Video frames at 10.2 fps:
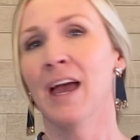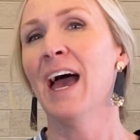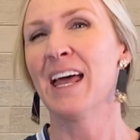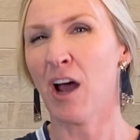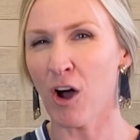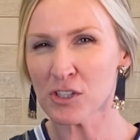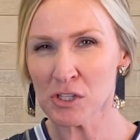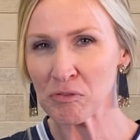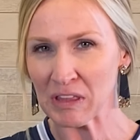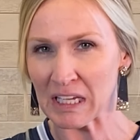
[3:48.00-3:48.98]
And I
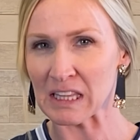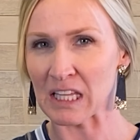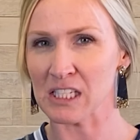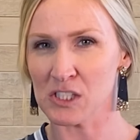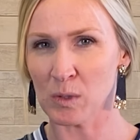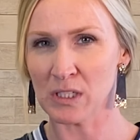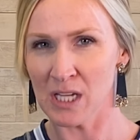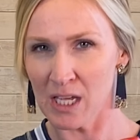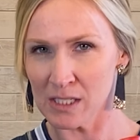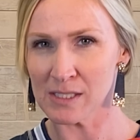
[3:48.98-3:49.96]
also think that this one
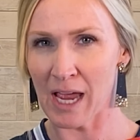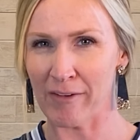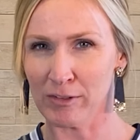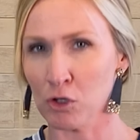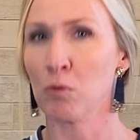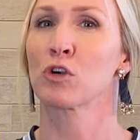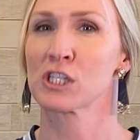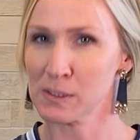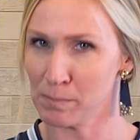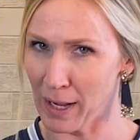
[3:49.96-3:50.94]
tends to have a little more
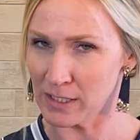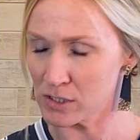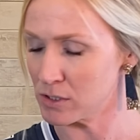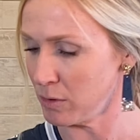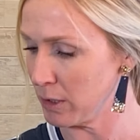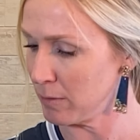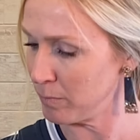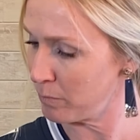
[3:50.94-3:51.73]
spice to it.